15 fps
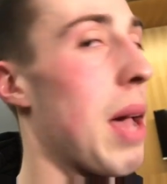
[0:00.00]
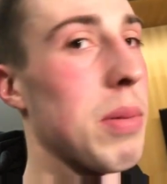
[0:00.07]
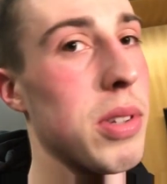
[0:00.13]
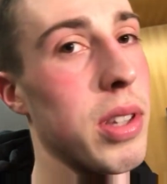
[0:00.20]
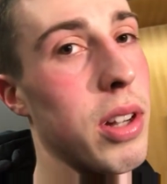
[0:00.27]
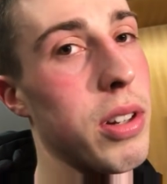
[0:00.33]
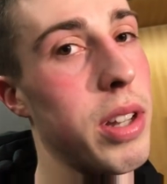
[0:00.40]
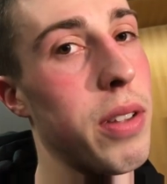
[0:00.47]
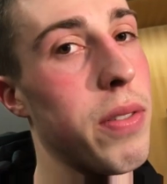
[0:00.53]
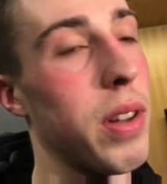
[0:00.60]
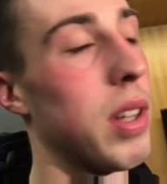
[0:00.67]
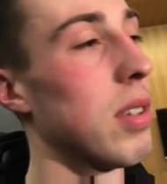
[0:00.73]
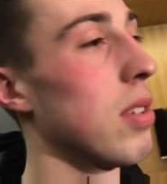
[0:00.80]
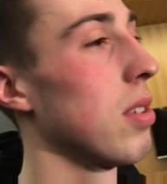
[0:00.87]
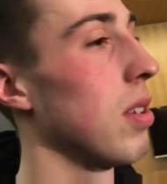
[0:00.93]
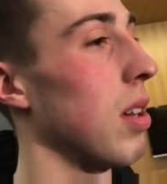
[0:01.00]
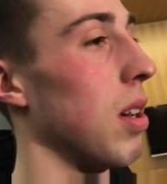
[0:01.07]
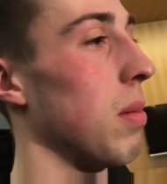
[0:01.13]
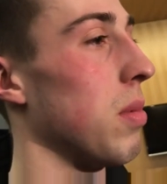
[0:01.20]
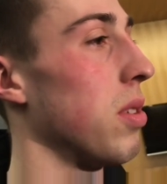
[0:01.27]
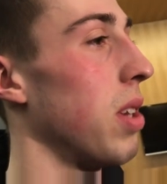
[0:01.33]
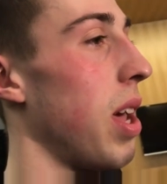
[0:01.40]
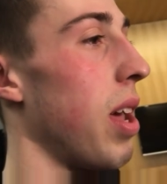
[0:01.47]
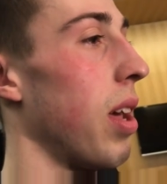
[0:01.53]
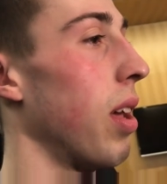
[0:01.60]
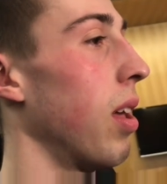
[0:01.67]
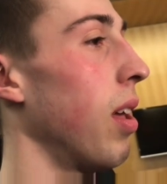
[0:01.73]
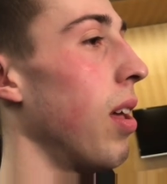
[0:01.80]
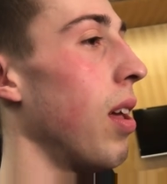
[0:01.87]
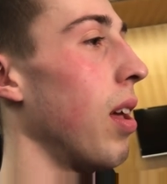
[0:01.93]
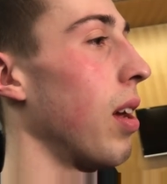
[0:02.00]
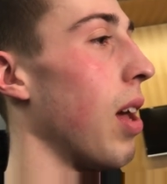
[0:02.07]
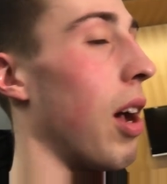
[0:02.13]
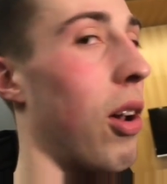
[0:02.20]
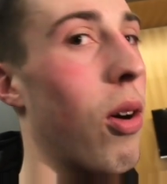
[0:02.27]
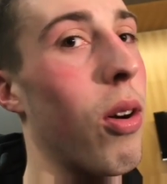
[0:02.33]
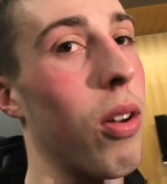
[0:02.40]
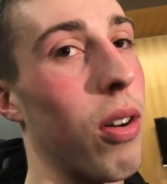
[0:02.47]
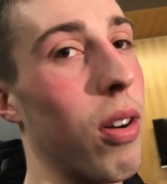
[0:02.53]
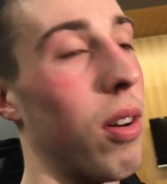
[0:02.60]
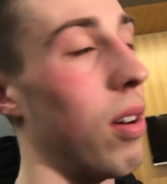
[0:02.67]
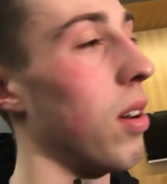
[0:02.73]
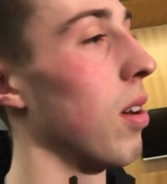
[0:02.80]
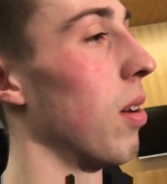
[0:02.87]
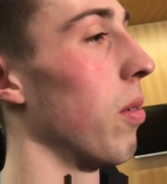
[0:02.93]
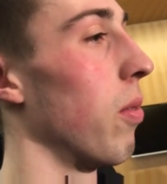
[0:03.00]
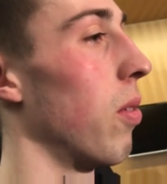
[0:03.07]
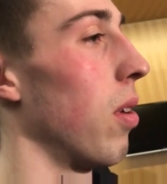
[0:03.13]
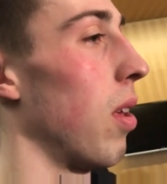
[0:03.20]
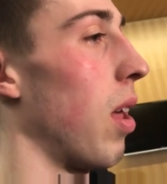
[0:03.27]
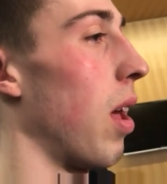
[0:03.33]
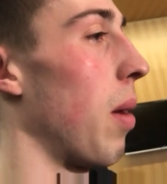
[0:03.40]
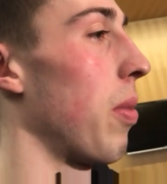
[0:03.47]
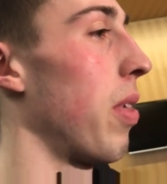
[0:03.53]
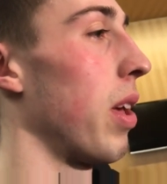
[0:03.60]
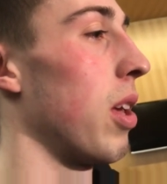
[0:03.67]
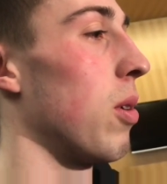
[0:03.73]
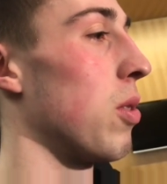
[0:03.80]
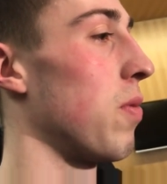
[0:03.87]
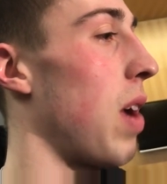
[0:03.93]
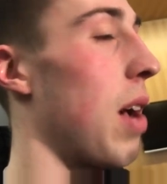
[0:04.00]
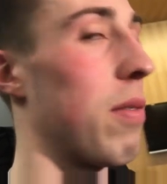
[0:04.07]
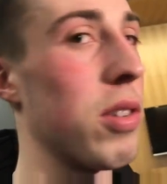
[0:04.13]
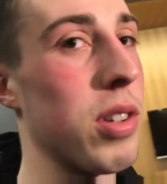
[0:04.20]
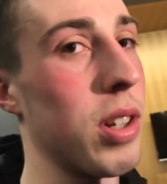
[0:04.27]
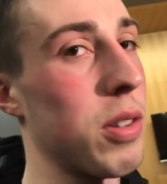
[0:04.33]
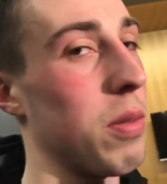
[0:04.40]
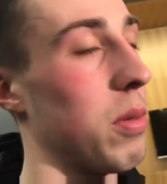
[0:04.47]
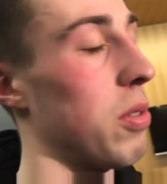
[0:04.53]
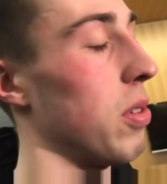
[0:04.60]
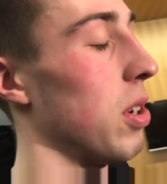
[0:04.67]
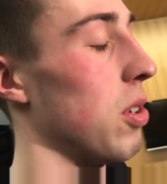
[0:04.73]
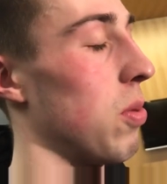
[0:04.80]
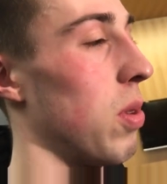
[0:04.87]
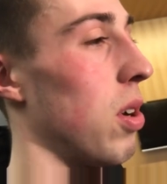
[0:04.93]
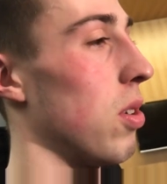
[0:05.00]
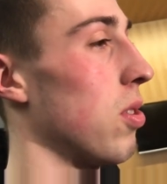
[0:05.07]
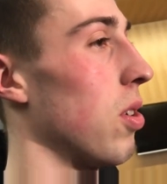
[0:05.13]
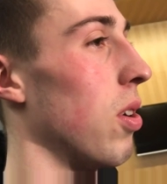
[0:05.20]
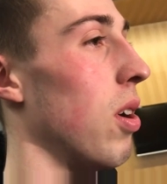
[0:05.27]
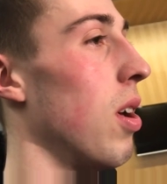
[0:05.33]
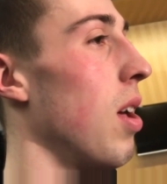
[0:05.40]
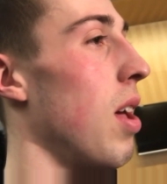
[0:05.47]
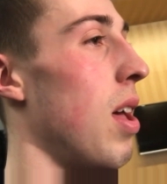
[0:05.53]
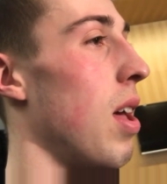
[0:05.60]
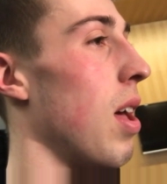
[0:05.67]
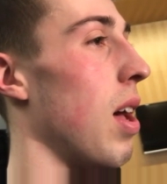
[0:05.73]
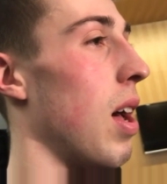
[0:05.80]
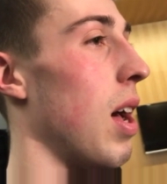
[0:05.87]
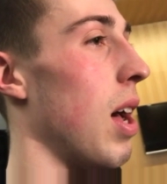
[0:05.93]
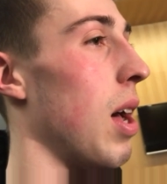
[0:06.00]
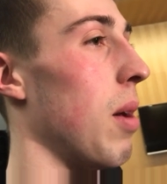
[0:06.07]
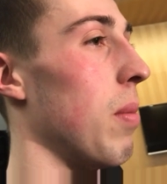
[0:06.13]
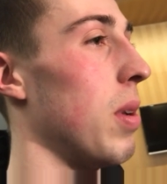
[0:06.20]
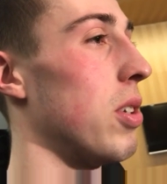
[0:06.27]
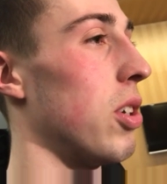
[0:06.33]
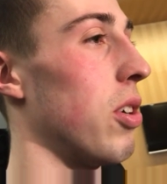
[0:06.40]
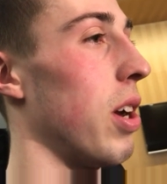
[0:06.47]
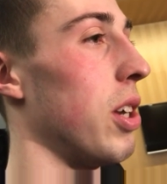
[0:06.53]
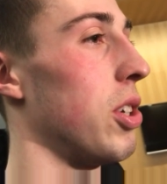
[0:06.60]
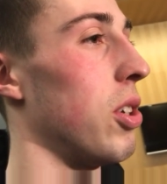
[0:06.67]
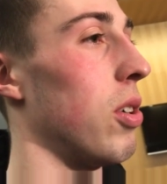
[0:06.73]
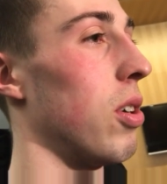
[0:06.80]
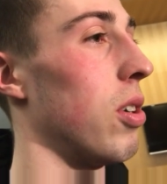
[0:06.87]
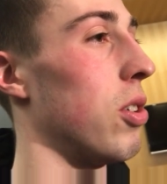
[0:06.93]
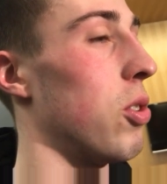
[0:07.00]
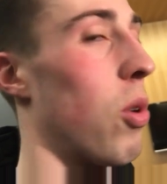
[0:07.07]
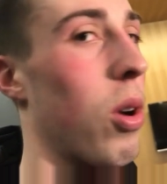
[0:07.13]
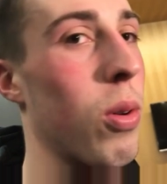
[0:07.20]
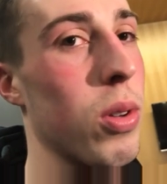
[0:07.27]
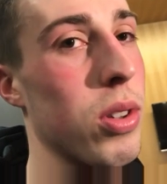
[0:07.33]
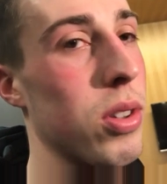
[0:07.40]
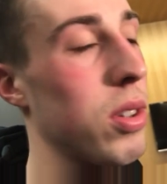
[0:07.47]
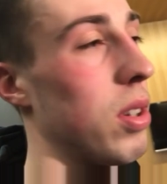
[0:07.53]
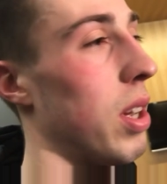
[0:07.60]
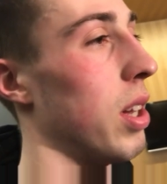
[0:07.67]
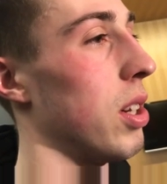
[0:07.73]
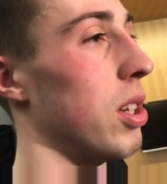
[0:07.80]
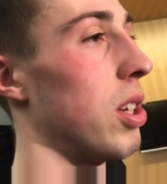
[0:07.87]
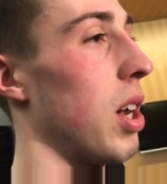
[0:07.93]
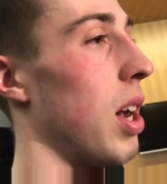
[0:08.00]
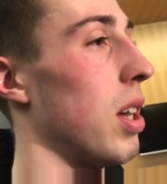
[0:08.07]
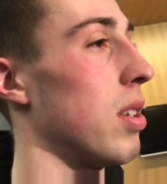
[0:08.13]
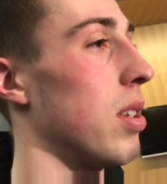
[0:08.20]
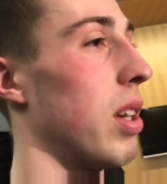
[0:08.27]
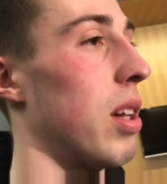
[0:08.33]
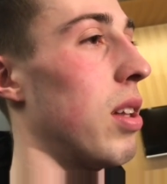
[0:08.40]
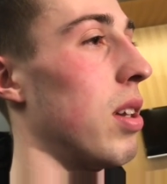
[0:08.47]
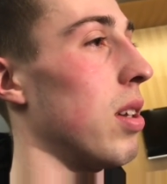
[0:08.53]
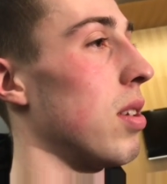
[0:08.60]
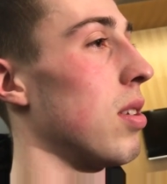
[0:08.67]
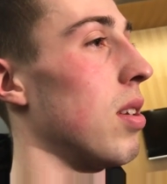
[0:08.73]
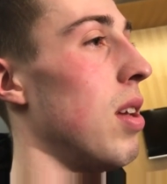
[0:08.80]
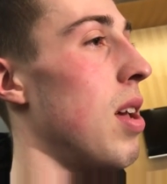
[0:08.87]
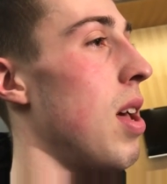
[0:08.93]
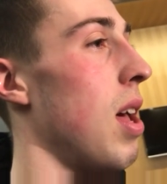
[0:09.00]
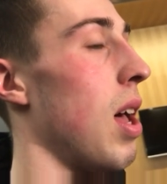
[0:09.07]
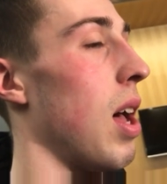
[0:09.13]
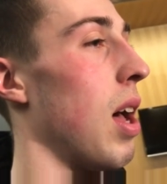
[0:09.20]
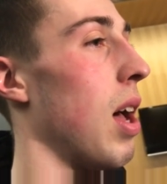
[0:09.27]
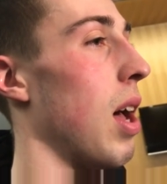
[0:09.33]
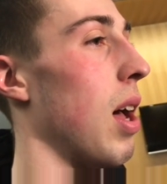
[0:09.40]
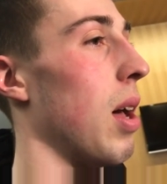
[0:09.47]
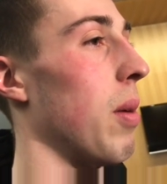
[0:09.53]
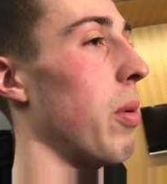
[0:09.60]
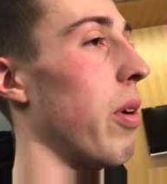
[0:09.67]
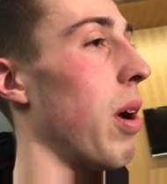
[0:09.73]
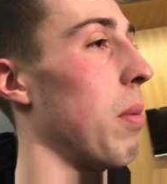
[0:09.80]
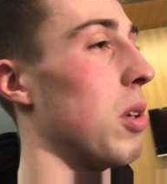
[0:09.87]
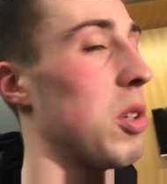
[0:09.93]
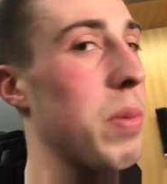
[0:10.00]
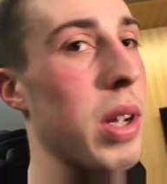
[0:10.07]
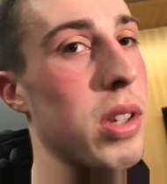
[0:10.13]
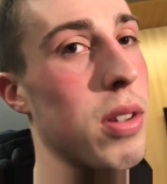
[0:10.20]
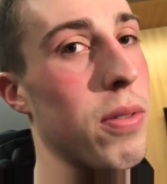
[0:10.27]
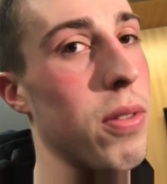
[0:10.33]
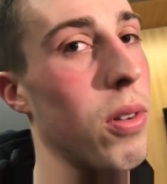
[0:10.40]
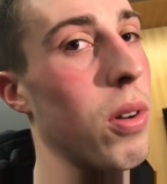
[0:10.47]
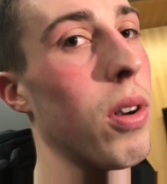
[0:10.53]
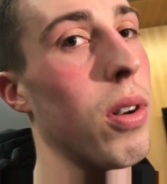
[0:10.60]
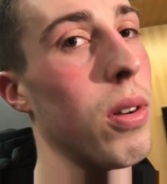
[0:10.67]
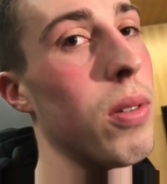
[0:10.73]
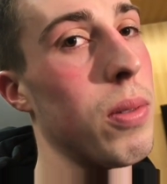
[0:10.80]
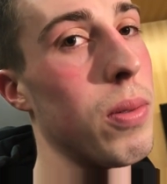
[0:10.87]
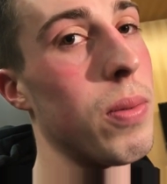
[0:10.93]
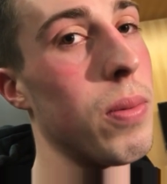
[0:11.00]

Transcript: gaps in their defense. Zay got going. I think he was 5 for 6 from three as well. So he's a great shooter. Jordan was hitting shots. Nicholas. We were able to space the floor.